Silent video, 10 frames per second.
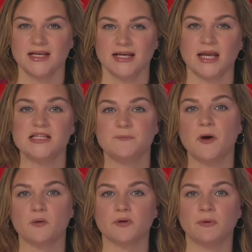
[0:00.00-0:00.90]
And I
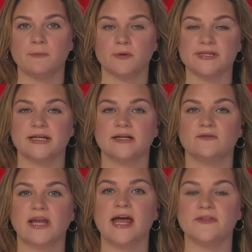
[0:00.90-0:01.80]
spoke with
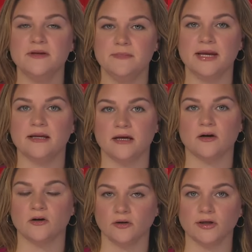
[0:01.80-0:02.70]
Representative Kathy
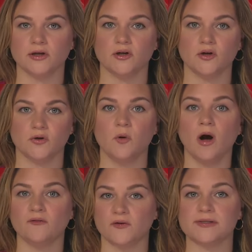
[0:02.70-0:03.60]
Manning earlier, who
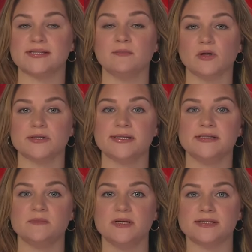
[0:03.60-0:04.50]
offered similar
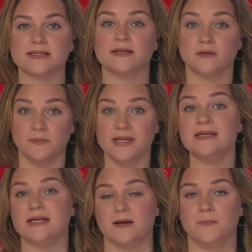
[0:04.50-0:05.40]
sentiments,
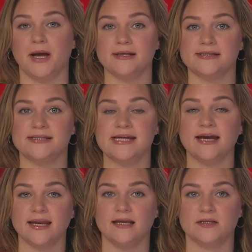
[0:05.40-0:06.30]
commending Biden's
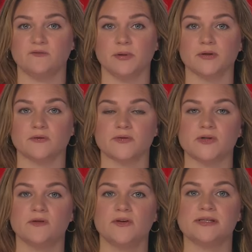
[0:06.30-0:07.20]
decades of political
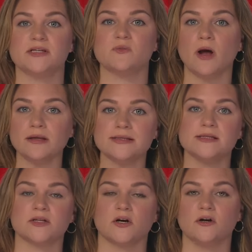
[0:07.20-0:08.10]
service as well
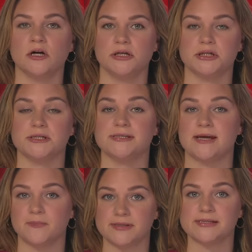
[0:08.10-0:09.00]
as his courage to
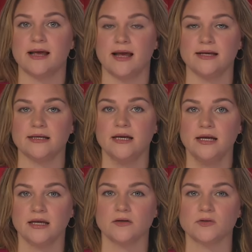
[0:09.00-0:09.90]
step aside.
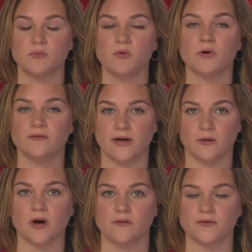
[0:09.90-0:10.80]
Here's more of
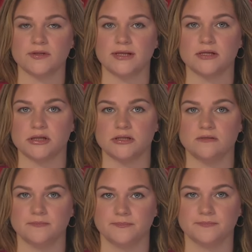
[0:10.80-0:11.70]
our conversation.